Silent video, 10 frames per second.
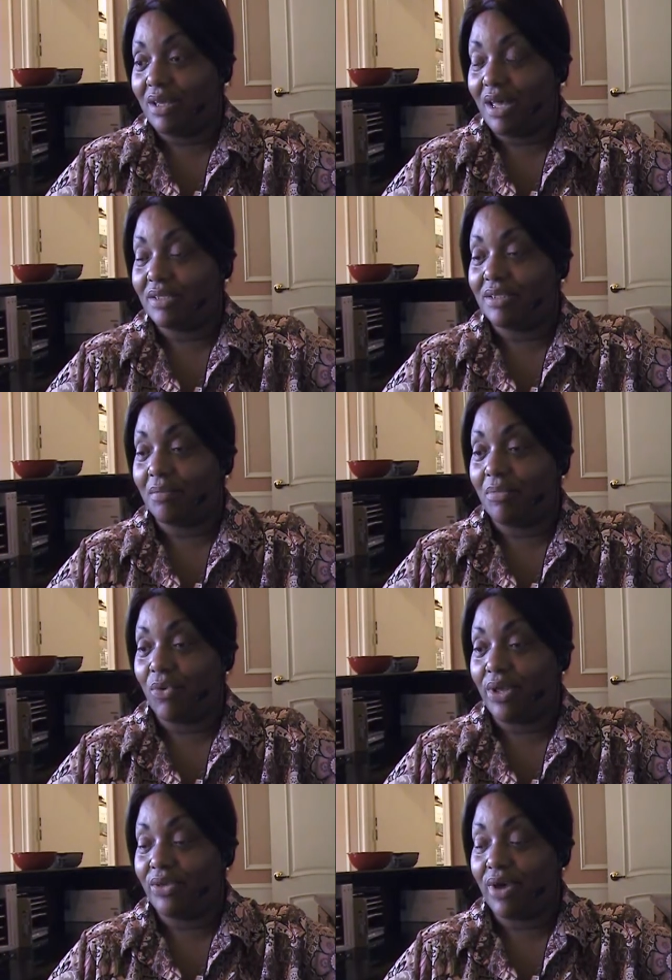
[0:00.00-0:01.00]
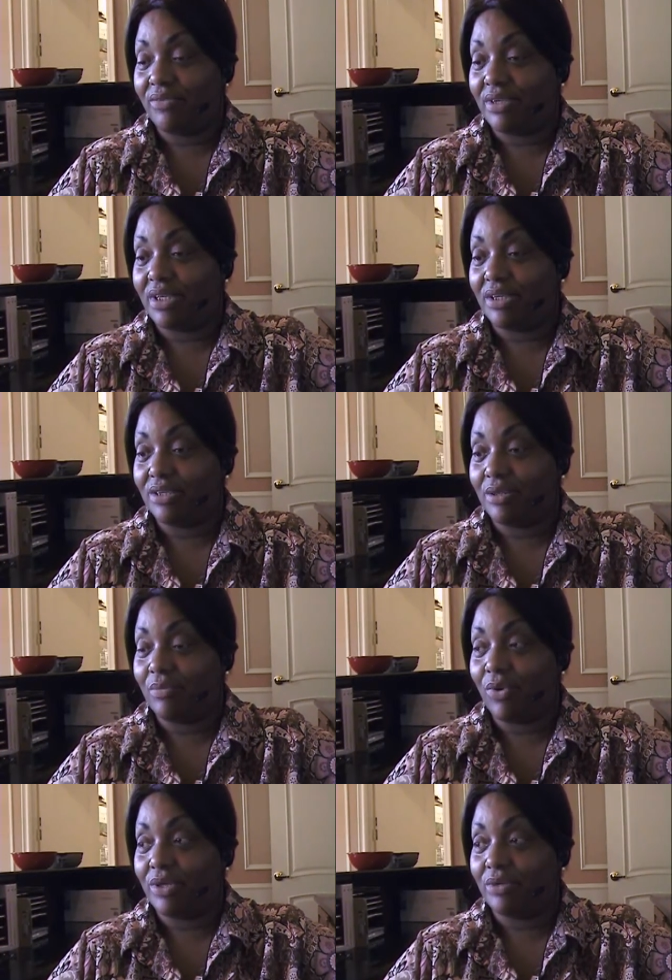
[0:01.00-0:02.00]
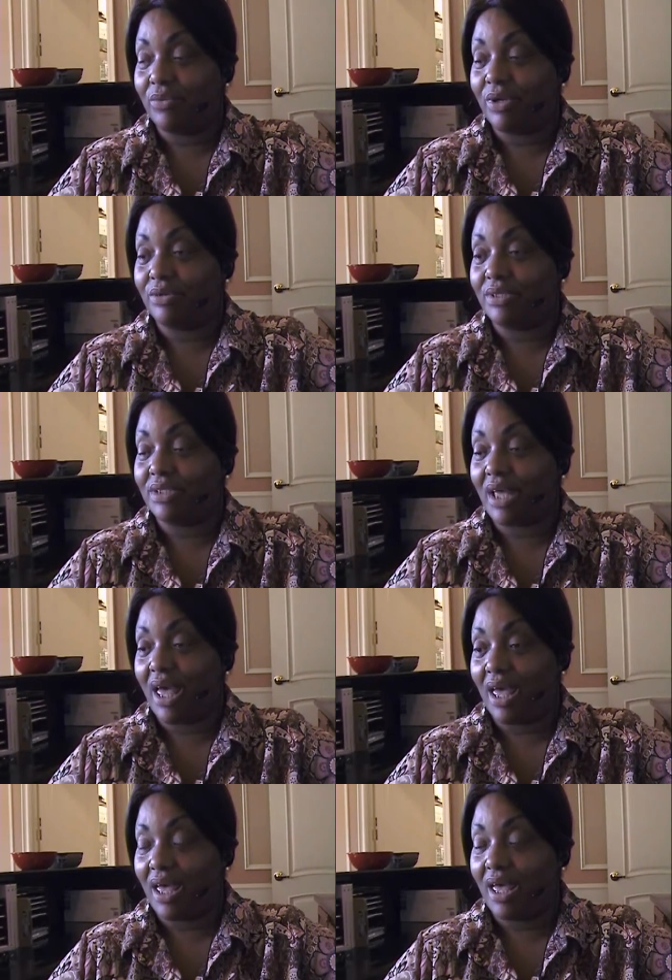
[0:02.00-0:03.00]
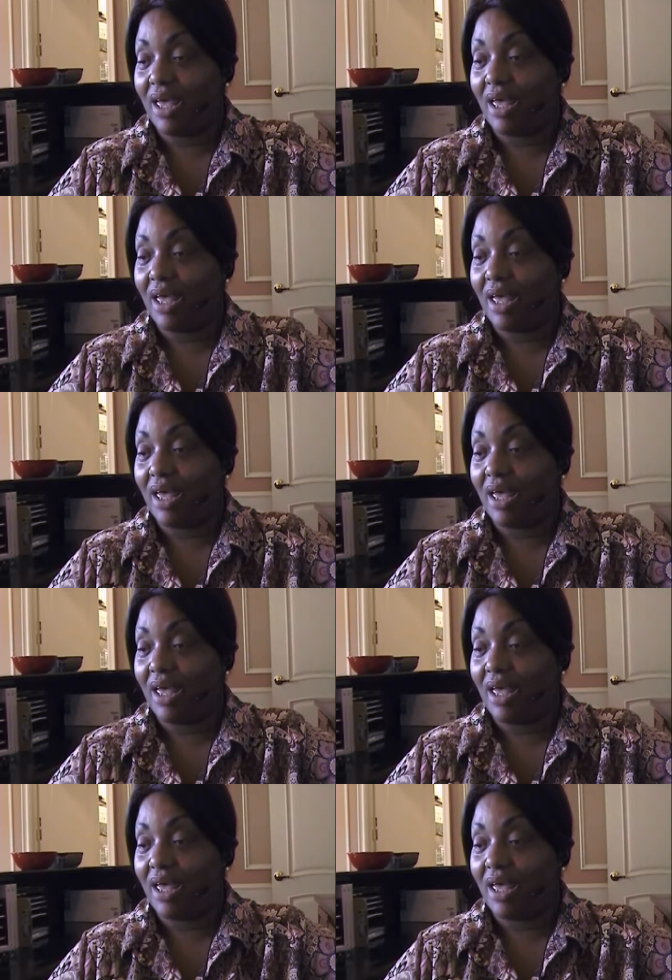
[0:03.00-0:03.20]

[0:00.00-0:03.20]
at some point you have to get to the point to where you say,